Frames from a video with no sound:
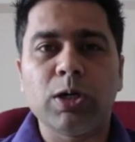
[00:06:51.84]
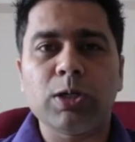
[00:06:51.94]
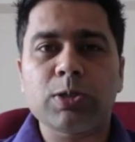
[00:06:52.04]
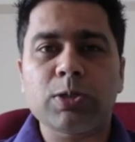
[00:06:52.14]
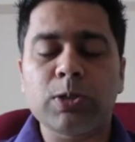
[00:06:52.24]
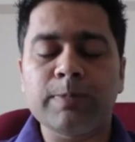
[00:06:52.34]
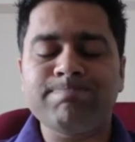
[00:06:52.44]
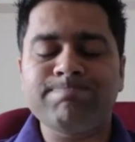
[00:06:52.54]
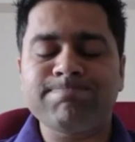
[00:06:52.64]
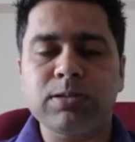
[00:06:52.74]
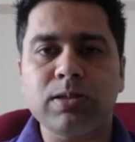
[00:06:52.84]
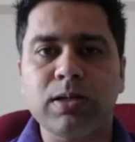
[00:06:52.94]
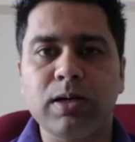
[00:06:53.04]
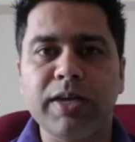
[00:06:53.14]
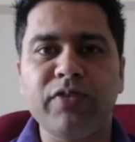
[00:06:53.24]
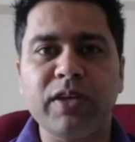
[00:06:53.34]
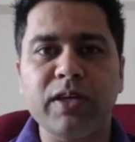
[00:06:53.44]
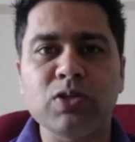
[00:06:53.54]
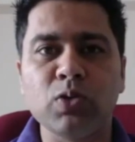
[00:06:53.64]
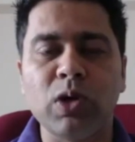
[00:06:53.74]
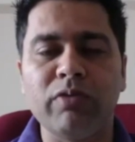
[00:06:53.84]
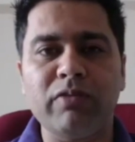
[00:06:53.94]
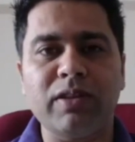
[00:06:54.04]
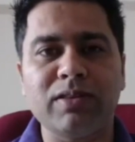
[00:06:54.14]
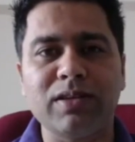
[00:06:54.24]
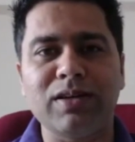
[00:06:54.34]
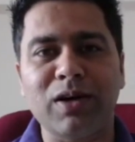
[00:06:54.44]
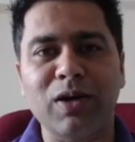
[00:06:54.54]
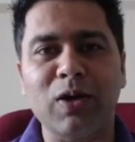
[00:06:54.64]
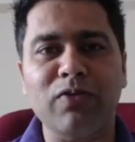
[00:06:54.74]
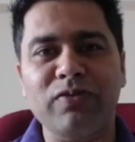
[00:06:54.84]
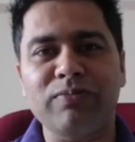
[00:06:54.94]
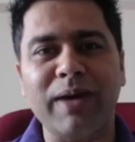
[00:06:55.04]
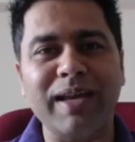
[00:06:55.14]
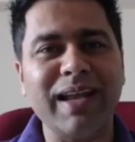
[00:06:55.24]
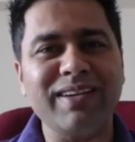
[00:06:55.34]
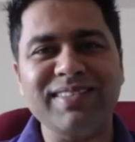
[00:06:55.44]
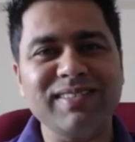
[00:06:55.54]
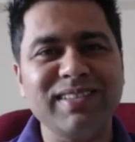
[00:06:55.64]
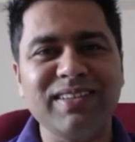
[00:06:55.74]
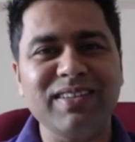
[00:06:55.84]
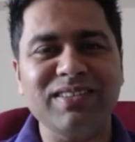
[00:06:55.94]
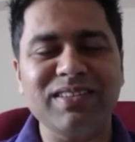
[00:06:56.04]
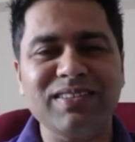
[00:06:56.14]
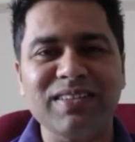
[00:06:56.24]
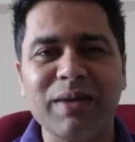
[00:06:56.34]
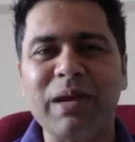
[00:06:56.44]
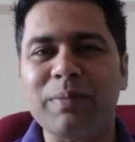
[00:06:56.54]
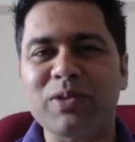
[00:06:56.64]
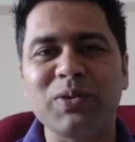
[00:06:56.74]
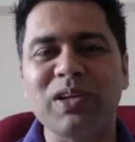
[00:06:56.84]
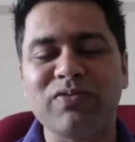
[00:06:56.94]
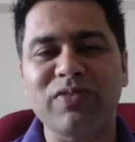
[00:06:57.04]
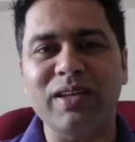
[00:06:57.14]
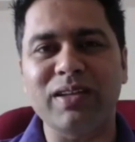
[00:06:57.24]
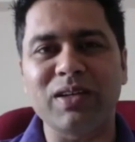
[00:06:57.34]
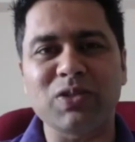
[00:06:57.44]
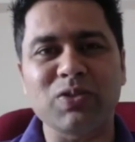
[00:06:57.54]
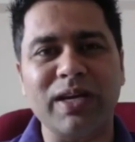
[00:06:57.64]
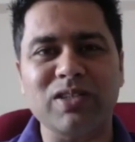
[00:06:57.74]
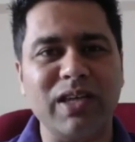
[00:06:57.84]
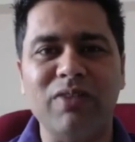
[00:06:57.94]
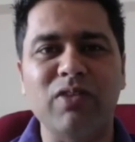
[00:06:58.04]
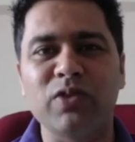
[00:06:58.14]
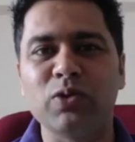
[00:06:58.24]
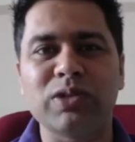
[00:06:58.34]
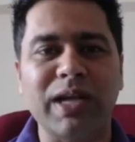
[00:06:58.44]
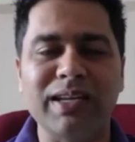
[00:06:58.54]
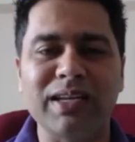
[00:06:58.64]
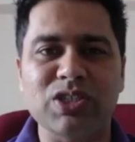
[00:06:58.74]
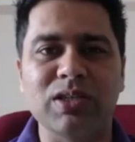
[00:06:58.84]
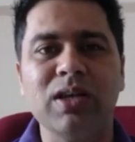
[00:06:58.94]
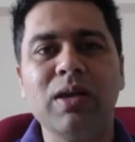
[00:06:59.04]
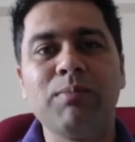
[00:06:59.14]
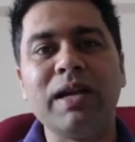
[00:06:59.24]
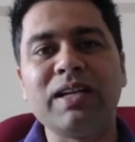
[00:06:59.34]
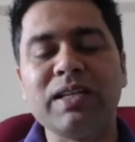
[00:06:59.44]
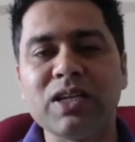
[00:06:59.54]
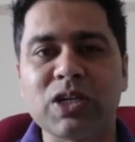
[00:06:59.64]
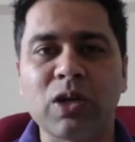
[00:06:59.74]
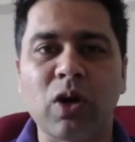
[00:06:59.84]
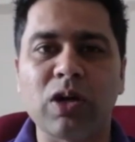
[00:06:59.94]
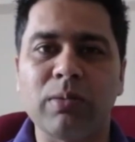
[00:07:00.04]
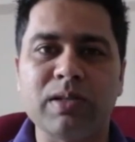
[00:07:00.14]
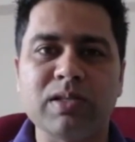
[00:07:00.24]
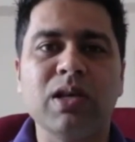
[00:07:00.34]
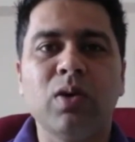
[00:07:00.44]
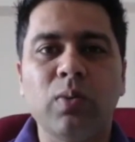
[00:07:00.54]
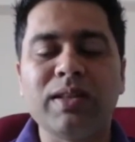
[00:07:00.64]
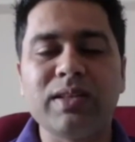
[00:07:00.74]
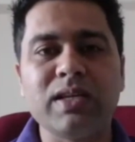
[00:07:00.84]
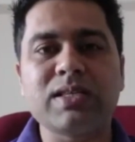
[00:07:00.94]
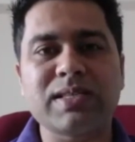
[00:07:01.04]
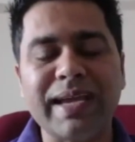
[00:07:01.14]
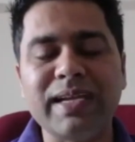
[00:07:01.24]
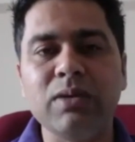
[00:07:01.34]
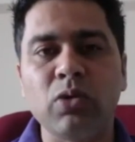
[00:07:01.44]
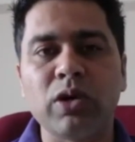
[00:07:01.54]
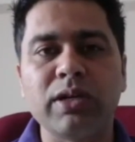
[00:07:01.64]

Uh, so uh, if we can do away with uh, a lot of bilateral series, I'm absolutely fine uh, to actually have a few tri-nation, multi-nation tournaments where there is slightly